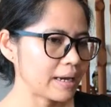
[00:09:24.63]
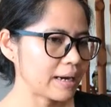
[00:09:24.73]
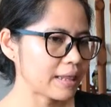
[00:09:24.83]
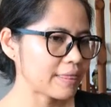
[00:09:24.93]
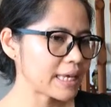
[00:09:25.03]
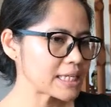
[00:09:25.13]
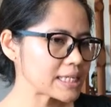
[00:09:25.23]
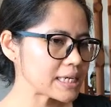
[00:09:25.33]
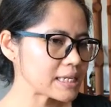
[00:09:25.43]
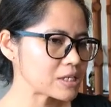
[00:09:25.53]
I think
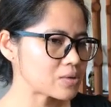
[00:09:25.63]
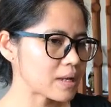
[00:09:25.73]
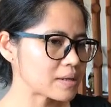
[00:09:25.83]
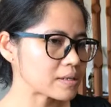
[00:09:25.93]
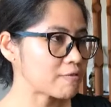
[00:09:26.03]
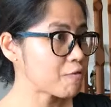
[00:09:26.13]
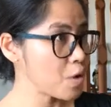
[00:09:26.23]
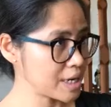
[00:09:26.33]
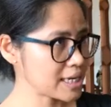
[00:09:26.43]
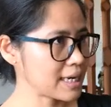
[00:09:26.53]
since
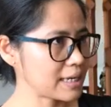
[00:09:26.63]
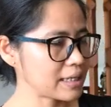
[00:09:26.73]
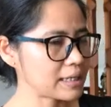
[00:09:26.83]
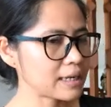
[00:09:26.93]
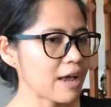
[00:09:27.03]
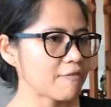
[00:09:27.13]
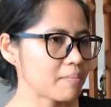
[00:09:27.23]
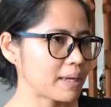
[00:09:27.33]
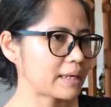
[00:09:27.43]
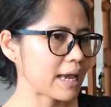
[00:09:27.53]
2014, the
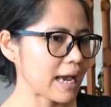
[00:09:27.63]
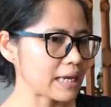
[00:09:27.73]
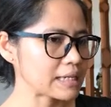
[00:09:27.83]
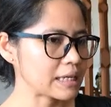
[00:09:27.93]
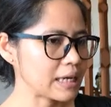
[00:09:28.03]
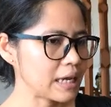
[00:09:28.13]
government had